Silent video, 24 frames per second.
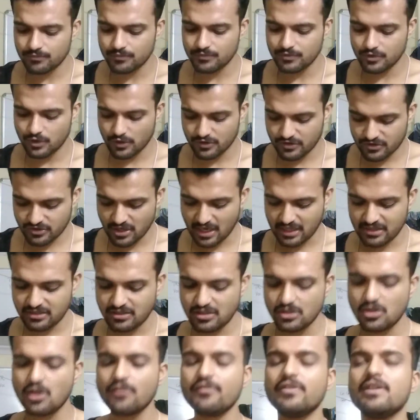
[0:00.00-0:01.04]
your
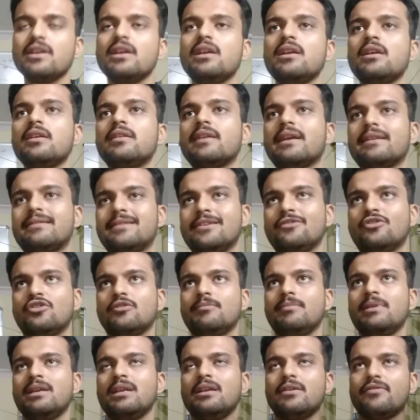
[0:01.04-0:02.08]
structure of the essay should
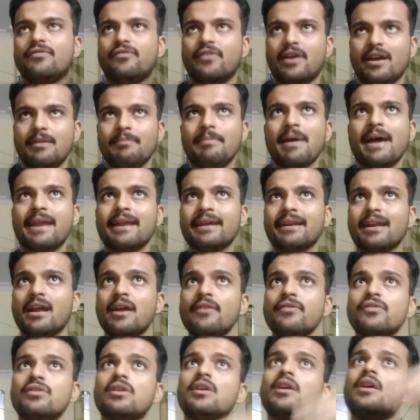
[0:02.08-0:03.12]
be 5
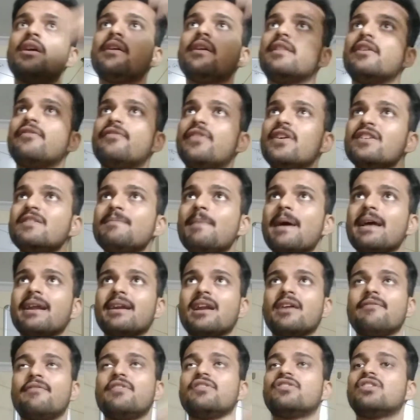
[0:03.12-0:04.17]
paragraphs. The first
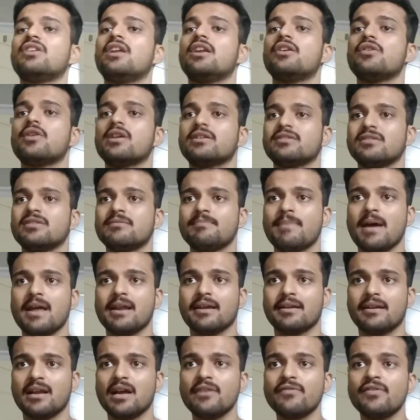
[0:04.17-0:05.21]
paragraph is an introduction
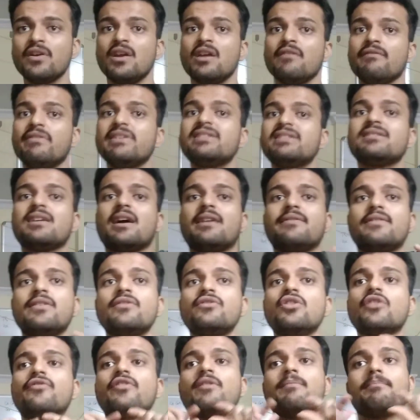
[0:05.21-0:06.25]
paragraph, which consists
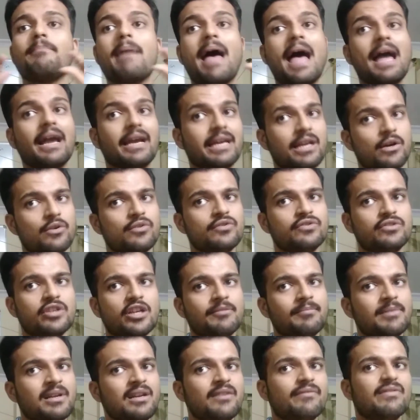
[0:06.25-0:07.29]
of a background
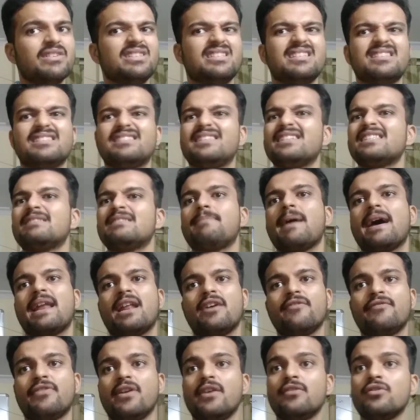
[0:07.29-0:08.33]
statement, which is just
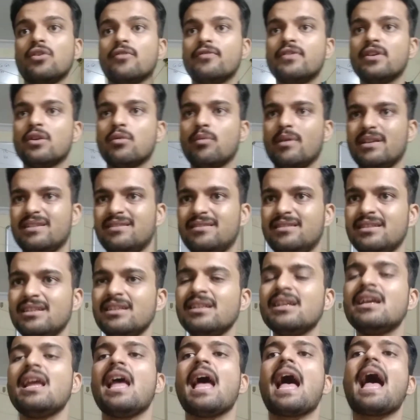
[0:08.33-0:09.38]
paraphrase of the
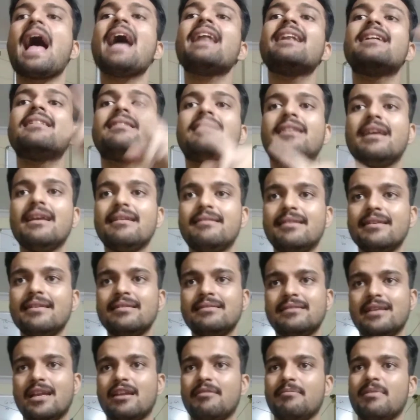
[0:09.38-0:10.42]
question, and a thesis
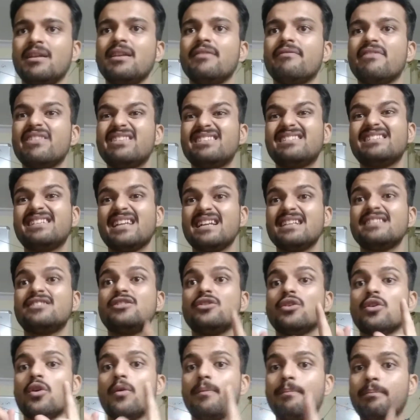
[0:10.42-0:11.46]
statement, which tells
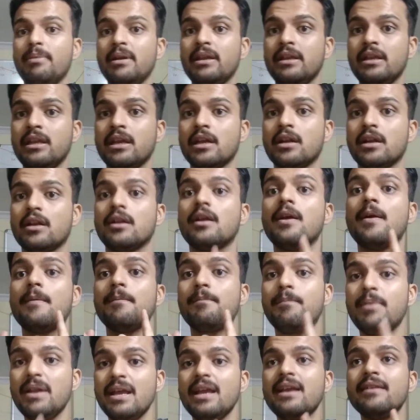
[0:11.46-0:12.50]
your opinion.
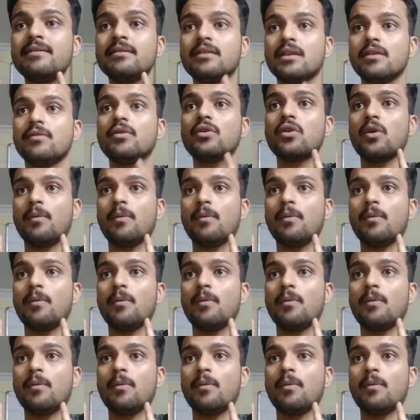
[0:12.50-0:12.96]
Please give your